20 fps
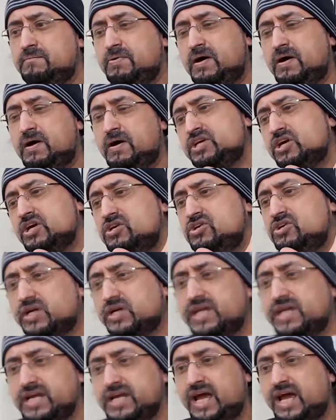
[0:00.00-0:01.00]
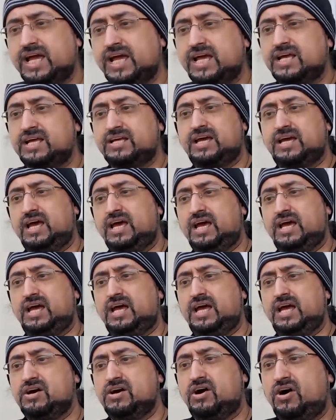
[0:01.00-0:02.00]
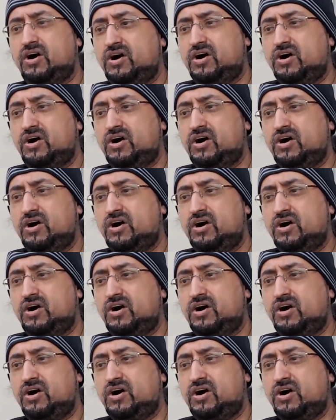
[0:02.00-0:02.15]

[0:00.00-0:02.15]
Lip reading: But when you're looking at an